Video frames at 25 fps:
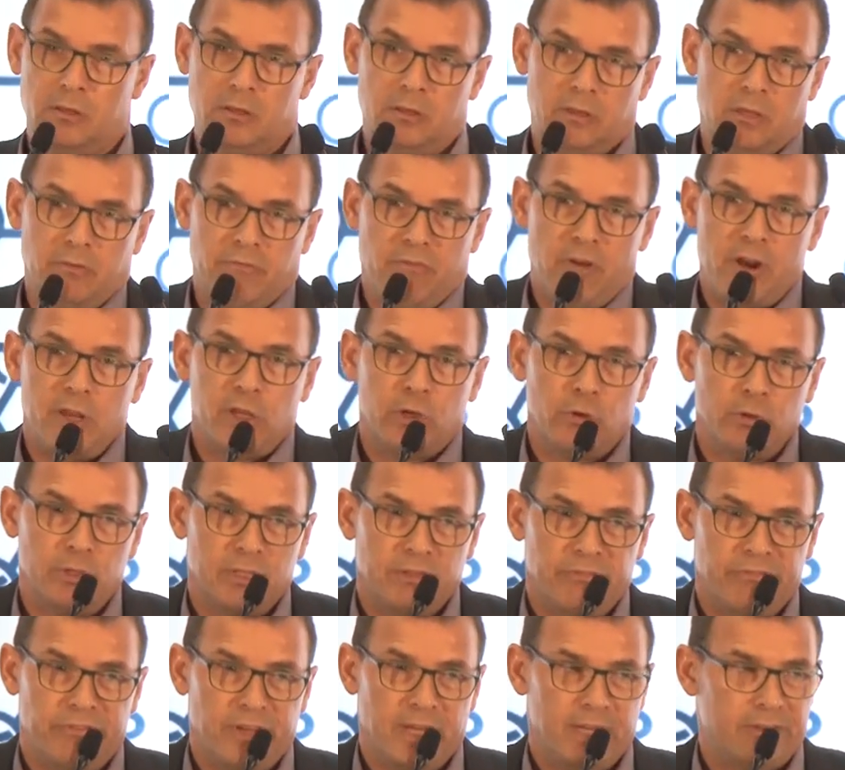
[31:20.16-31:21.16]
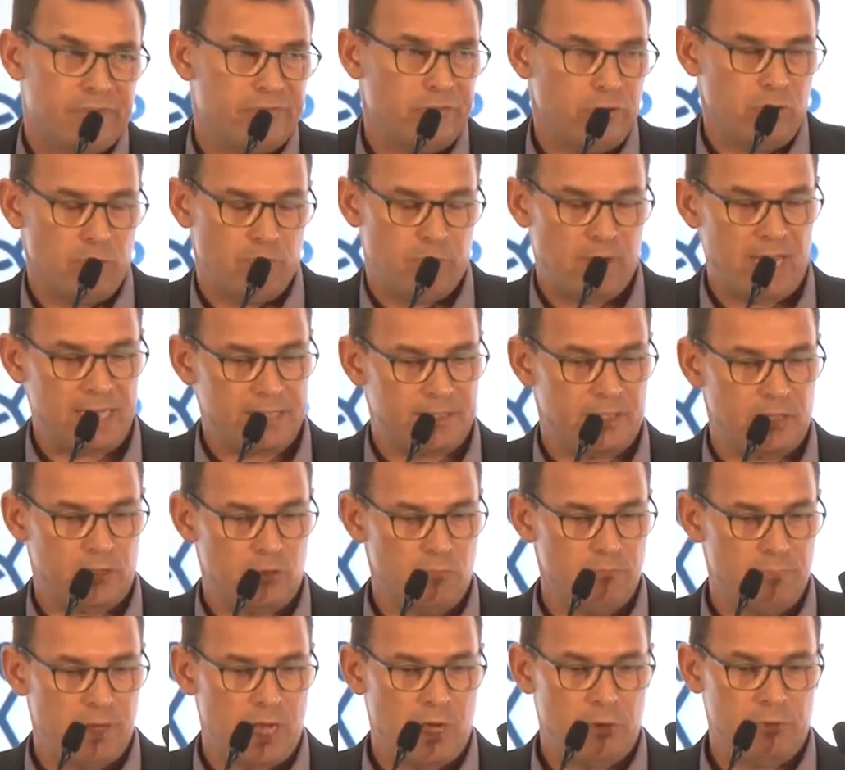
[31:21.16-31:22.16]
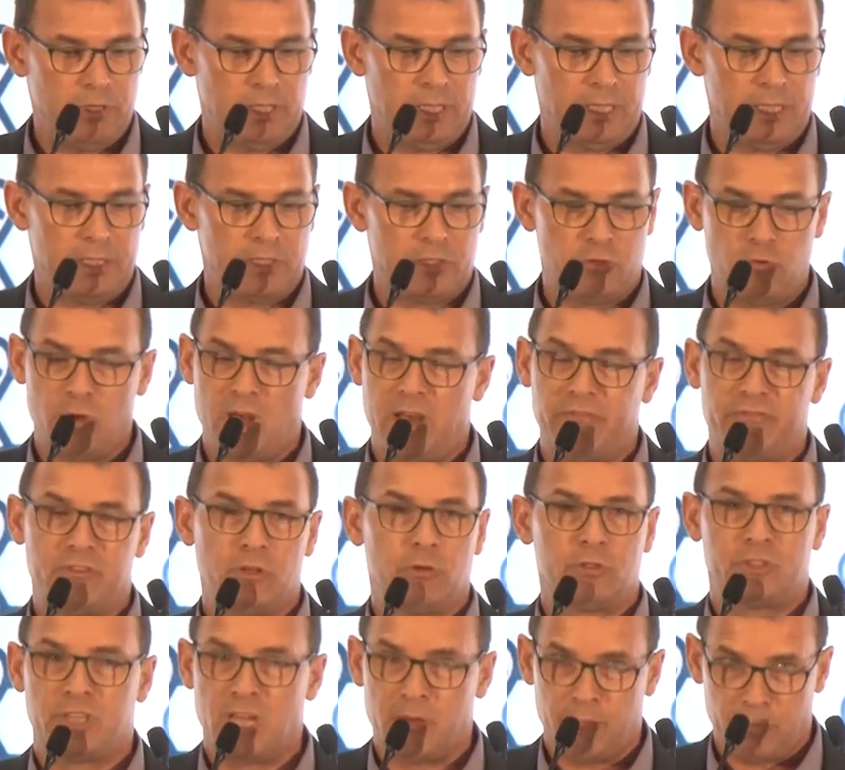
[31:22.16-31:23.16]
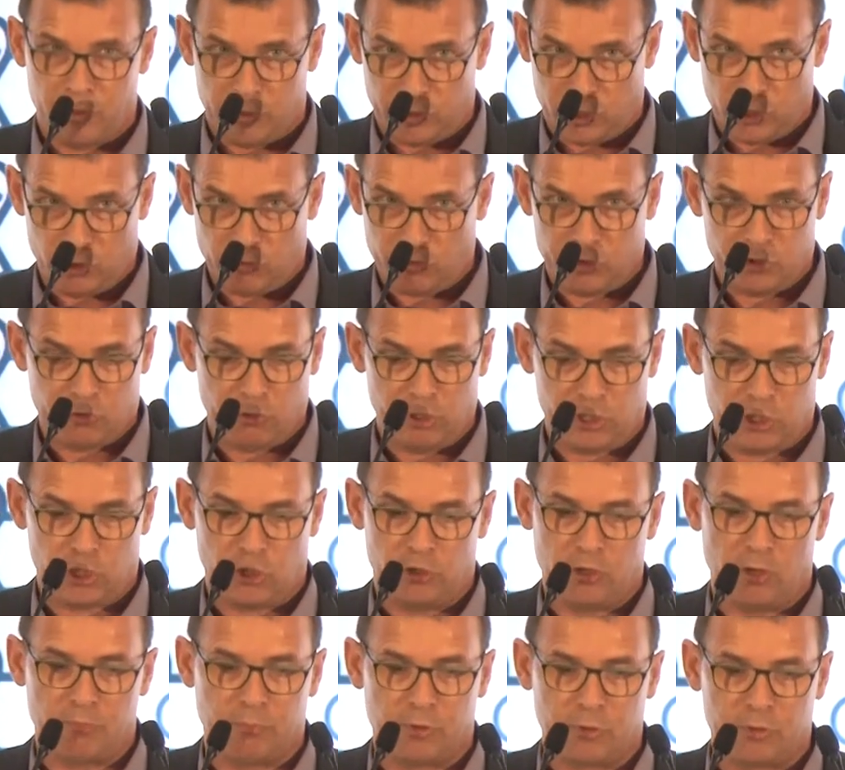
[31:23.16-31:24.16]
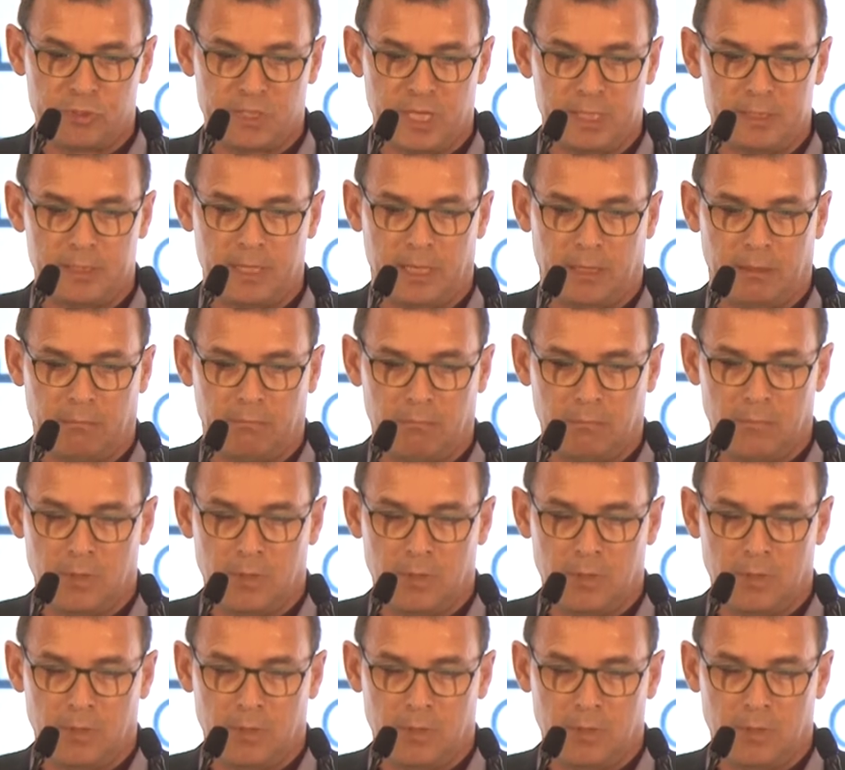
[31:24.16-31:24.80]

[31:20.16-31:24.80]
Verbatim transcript: the very good effect for plastic compounding is you have no temperature restriction on processing.